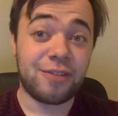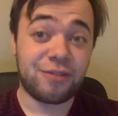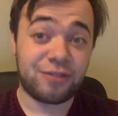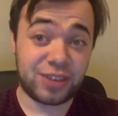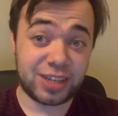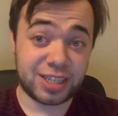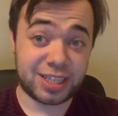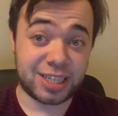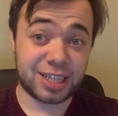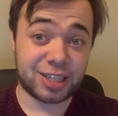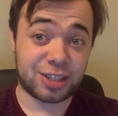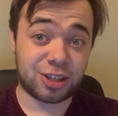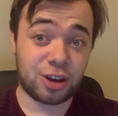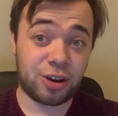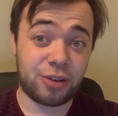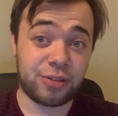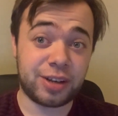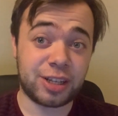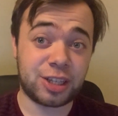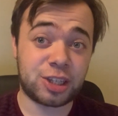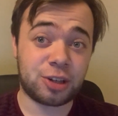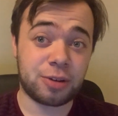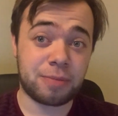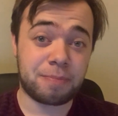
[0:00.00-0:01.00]
This is
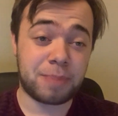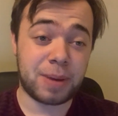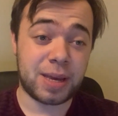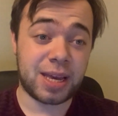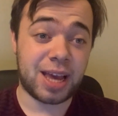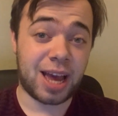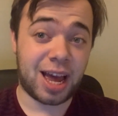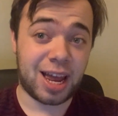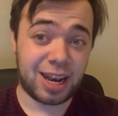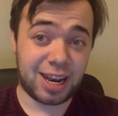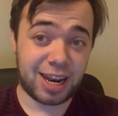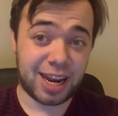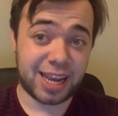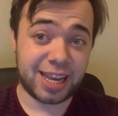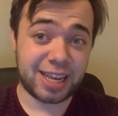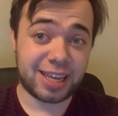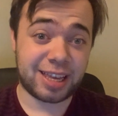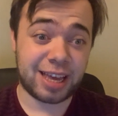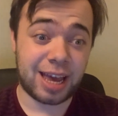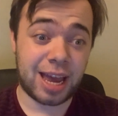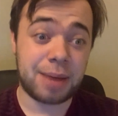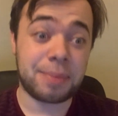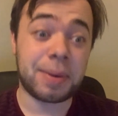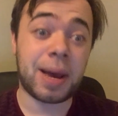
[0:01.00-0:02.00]
going to be a late
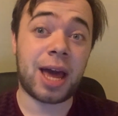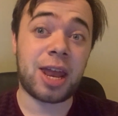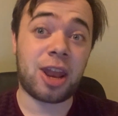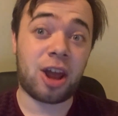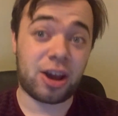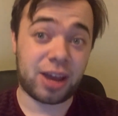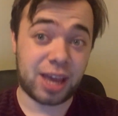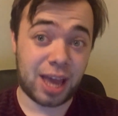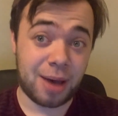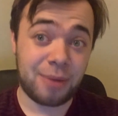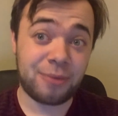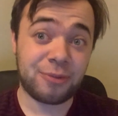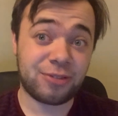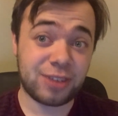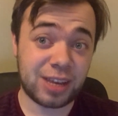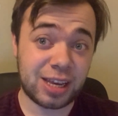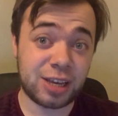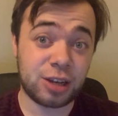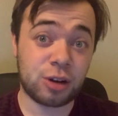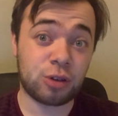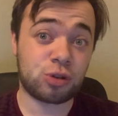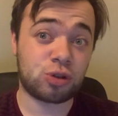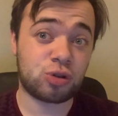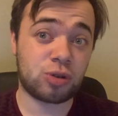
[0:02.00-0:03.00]
game, and I am
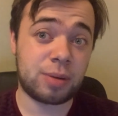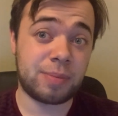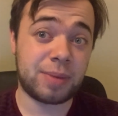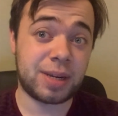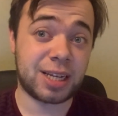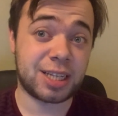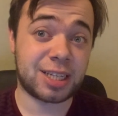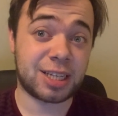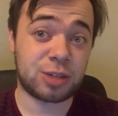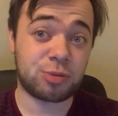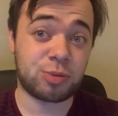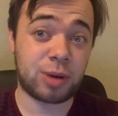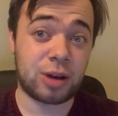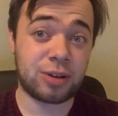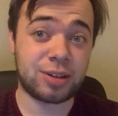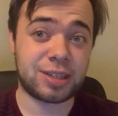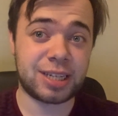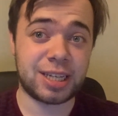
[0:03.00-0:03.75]
thinking of streaming this as well,